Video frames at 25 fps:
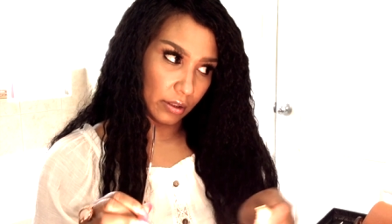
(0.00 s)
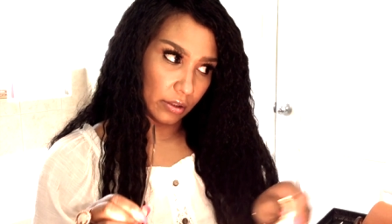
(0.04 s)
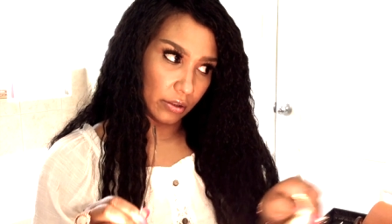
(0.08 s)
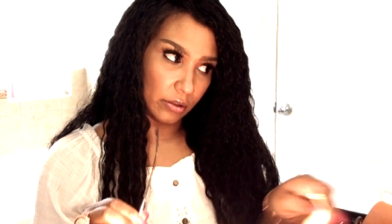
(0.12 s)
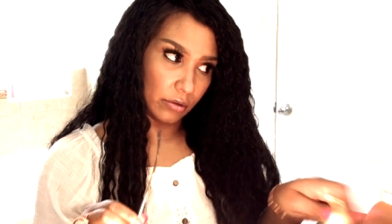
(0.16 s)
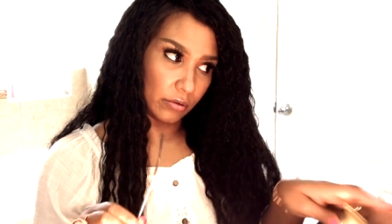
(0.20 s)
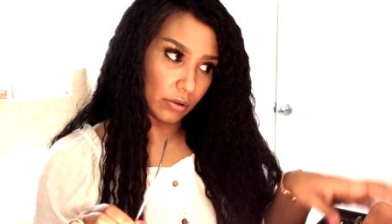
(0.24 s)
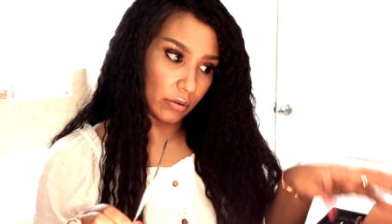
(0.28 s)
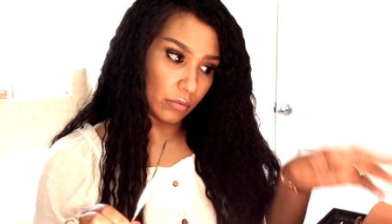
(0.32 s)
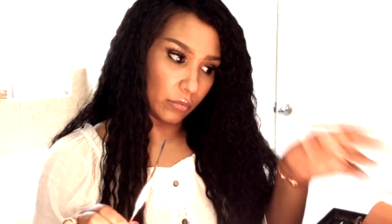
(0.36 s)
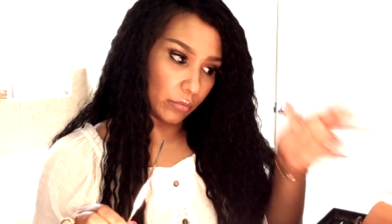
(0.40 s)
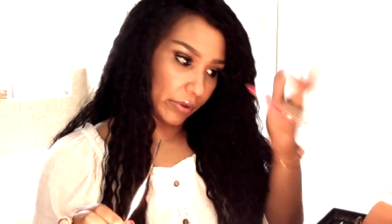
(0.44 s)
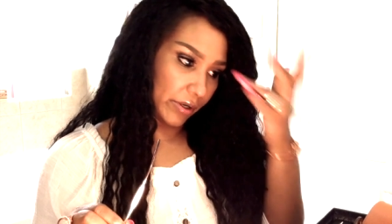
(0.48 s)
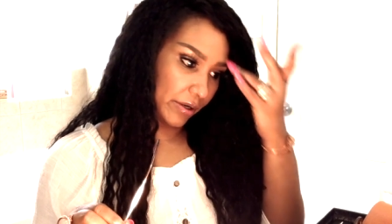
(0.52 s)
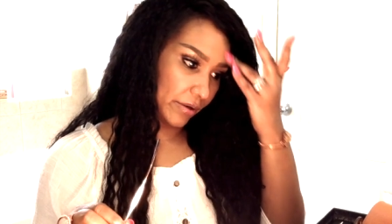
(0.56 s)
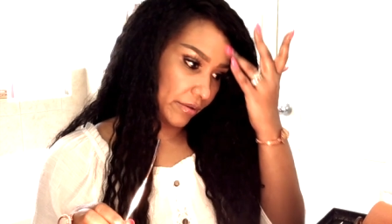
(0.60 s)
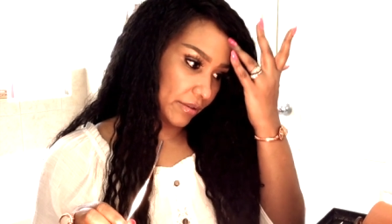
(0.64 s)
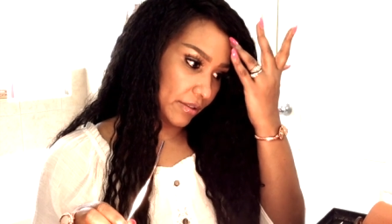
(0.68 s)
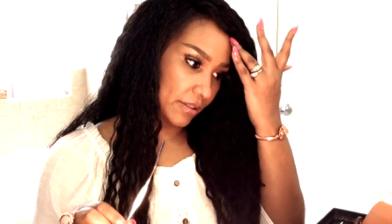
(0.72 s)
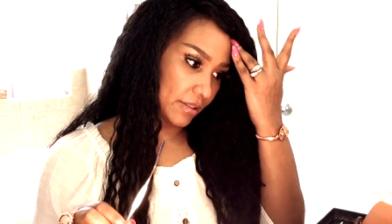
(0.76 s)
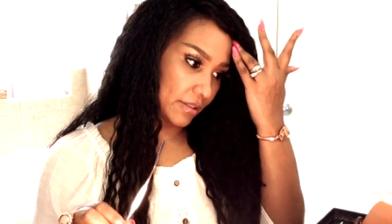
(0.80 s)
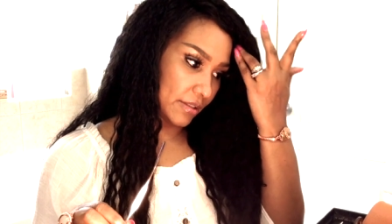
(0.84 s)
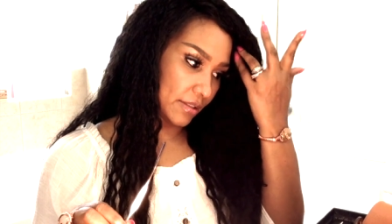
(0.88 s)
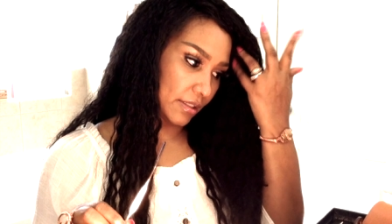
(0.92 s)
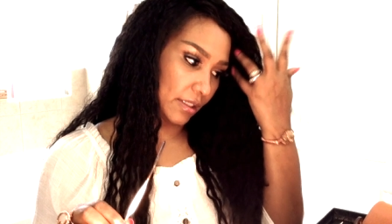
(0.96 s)
you can wear
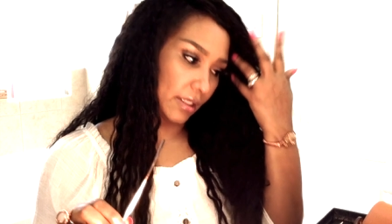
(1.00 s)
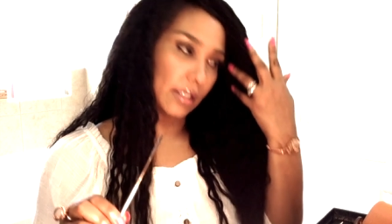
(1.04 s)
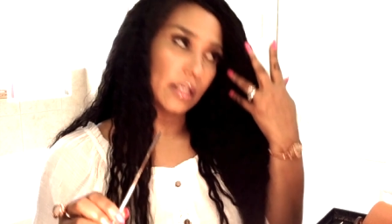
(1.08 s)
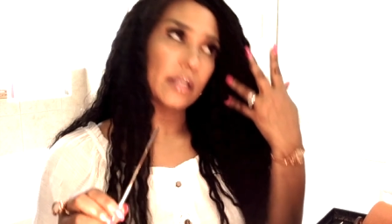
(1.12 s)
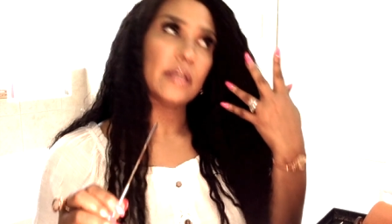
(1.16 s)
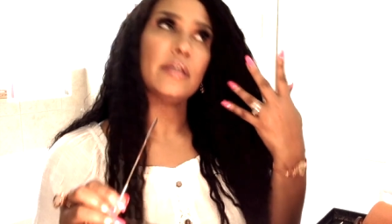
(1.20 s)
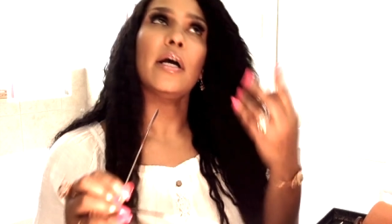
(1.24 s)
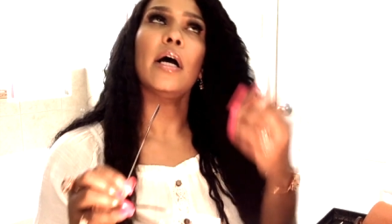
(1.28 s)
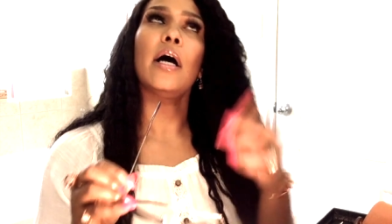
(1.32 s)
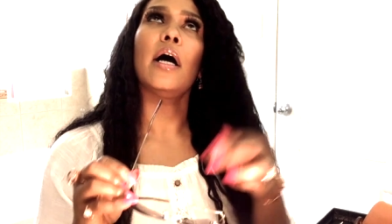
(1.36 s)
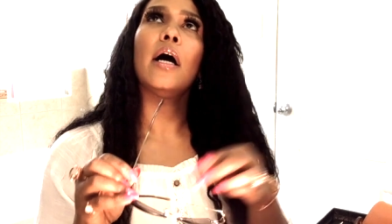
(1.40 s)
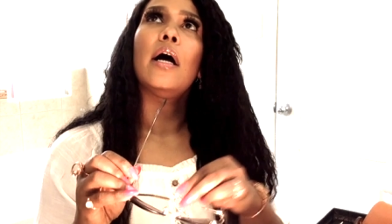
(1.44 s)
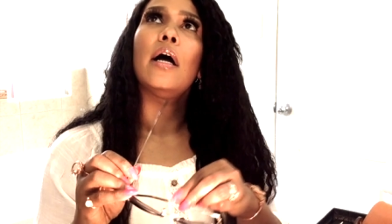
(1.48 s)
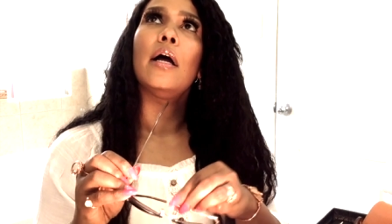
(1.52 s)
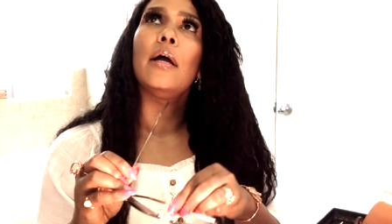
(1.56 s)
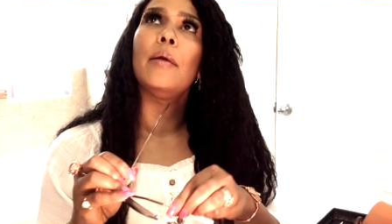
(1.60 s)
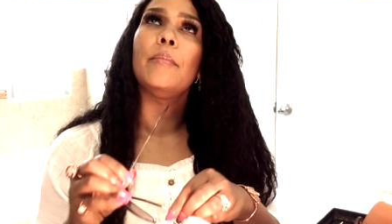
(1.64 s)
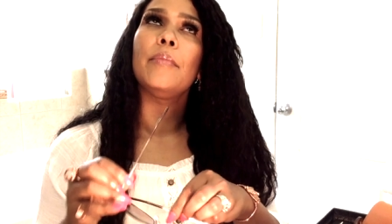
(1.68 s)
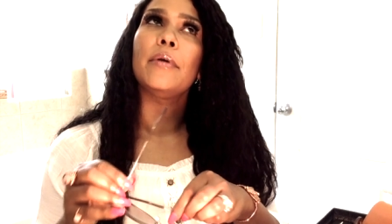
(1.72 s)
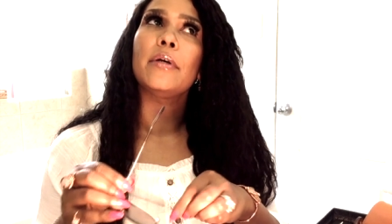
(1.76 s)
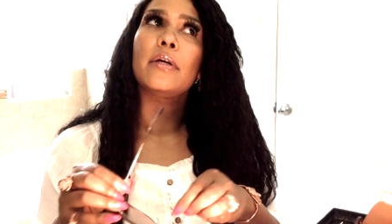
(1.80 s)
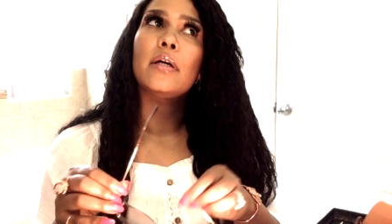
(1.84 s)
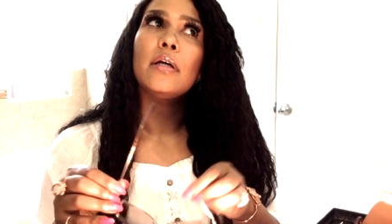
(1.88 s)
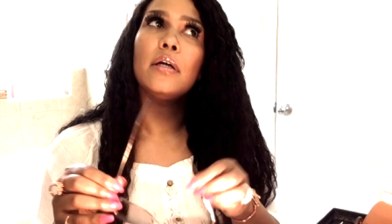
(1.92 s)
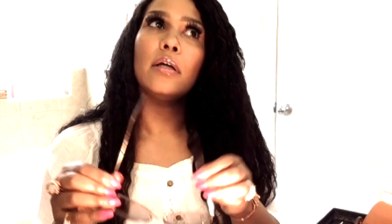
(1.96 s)
these anytime
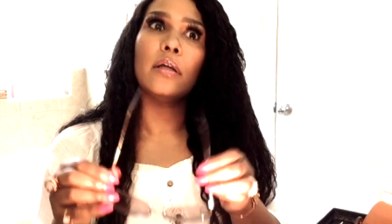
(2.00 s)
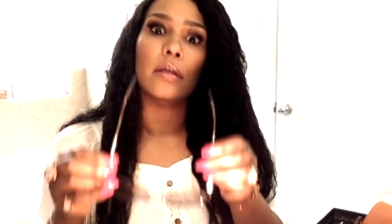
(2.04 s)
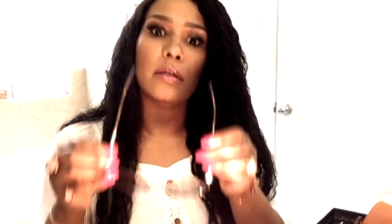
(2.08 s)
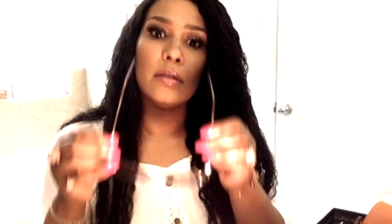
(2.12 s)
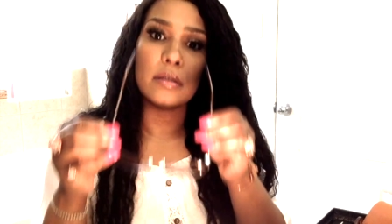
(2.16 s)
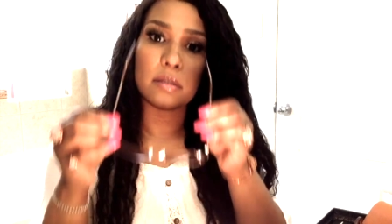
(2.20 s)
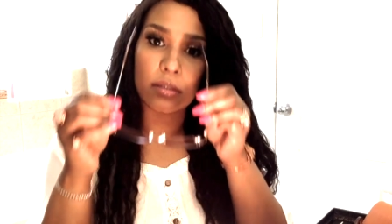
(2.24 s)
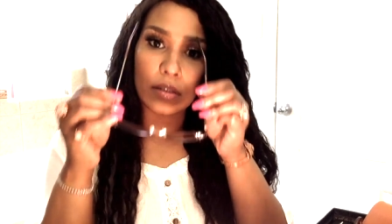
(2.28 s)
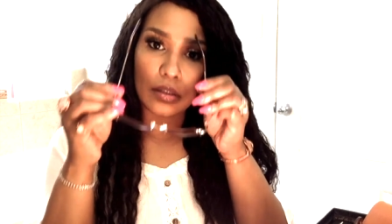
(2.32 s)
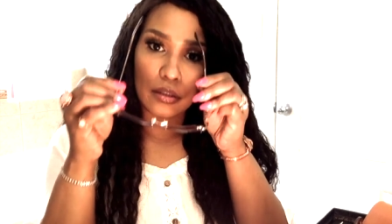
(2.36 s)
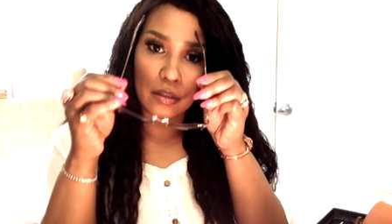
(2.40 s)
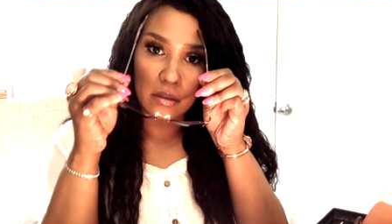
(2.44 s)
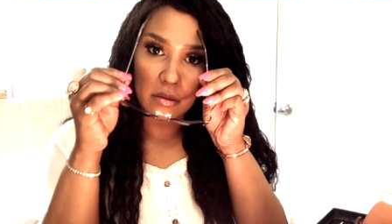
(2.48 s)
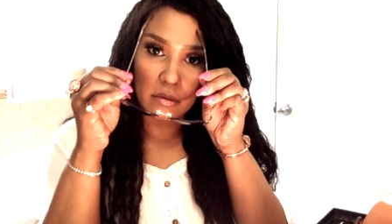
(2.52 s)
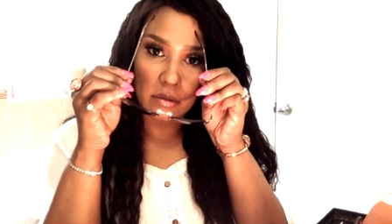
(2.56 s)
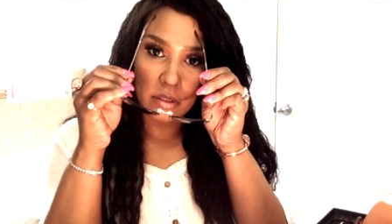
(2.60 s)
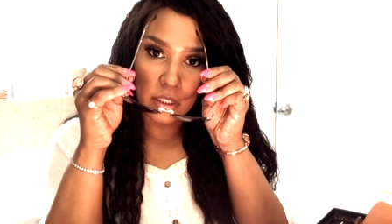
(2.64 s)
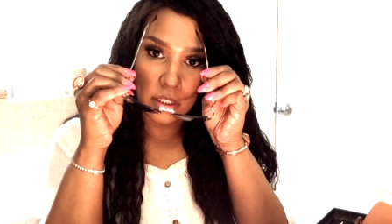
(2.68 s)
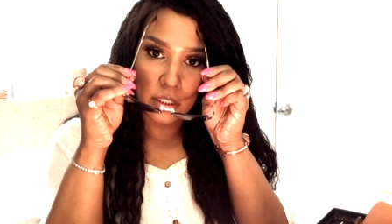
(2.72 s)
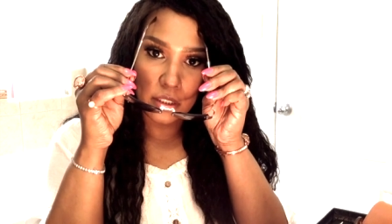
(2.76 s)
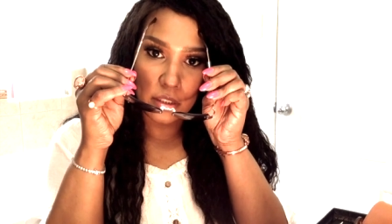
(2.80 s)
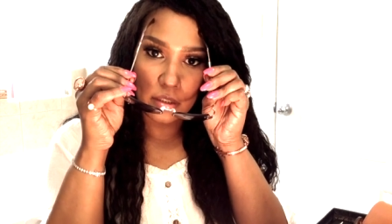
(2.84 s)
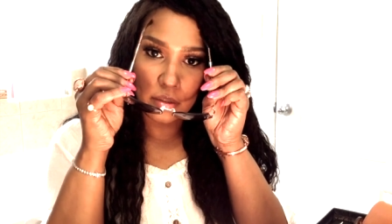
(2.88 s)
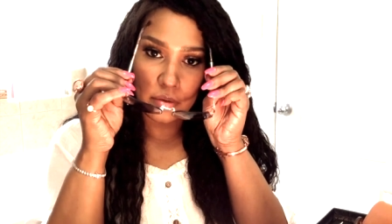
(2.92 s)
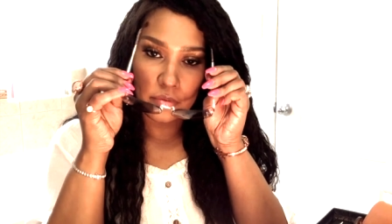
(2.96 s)
because they're
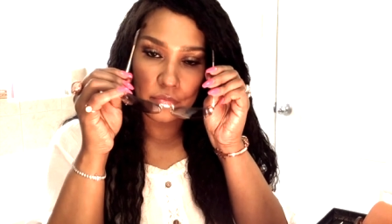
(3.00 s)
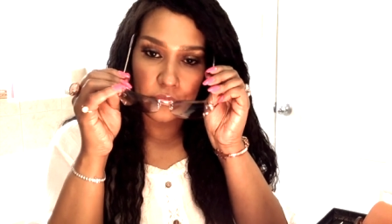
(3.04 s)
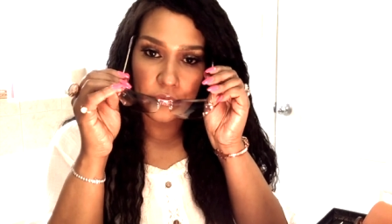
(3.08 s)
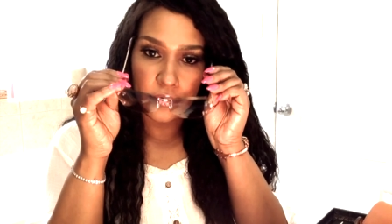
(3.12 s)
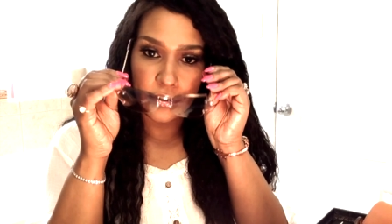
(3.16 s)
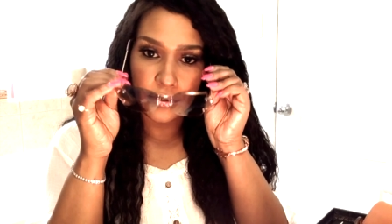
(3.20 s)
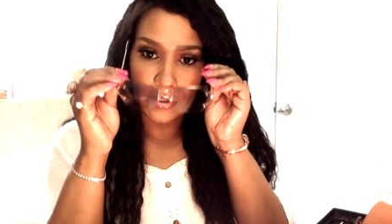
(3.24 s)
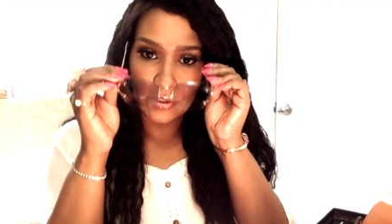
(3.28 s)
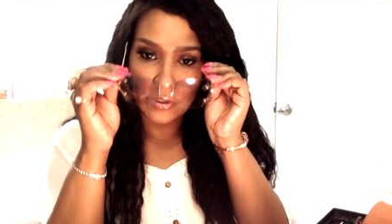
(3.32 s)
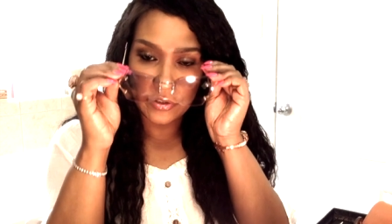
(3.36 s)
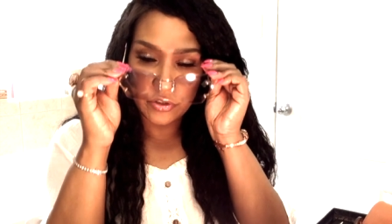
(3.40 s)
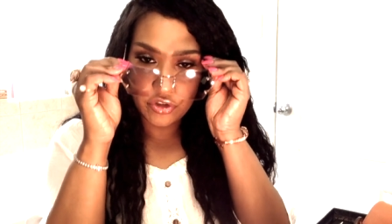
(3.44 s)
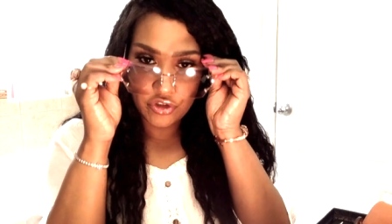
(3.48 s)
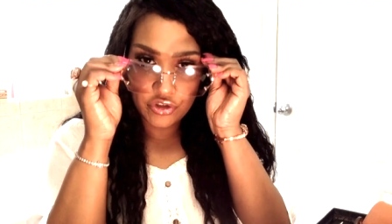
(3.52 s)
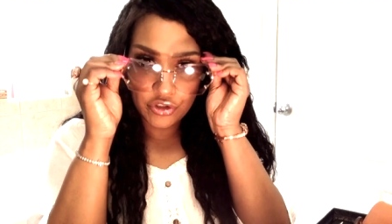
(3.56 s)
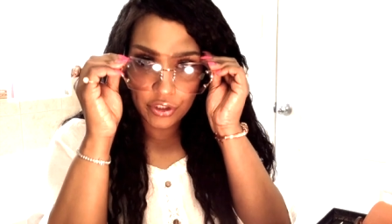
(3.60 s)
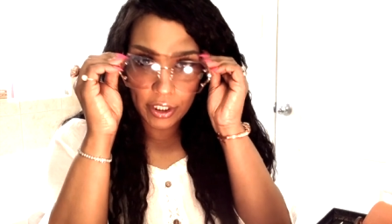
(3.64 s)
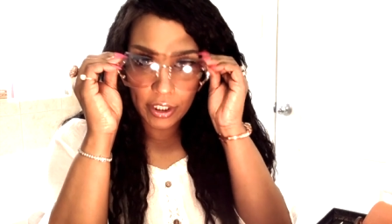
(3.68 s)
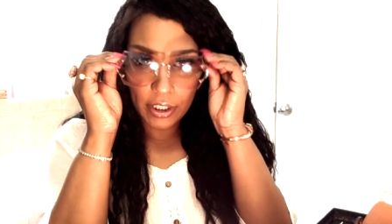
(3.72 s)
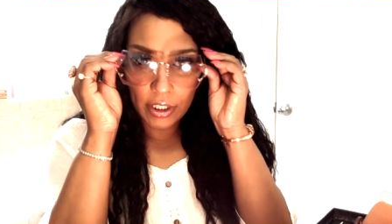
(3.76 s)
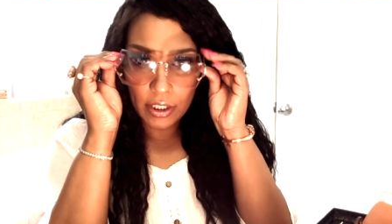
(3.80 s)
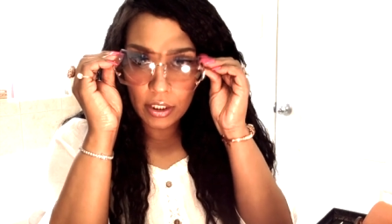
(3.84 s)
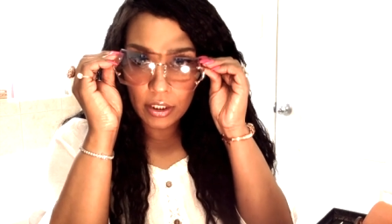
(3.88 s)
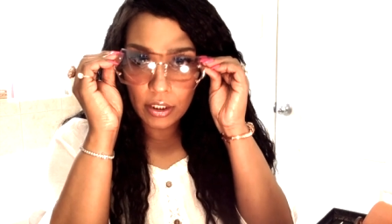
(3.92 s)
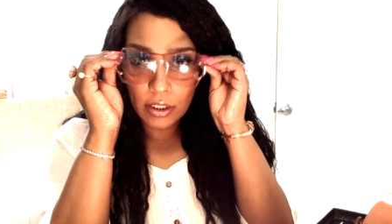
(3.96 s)
not very
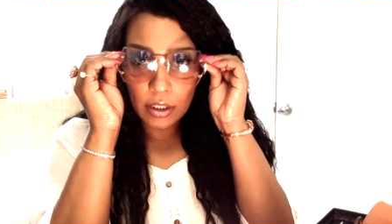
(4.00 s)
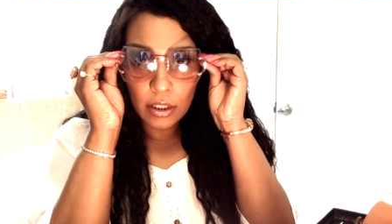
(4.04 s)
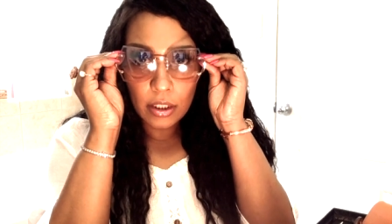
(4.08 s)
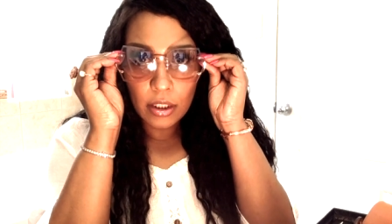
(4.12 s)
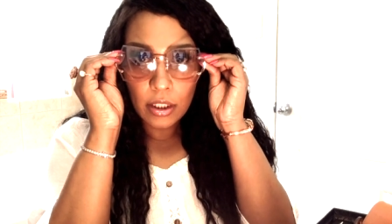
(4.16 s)
shaded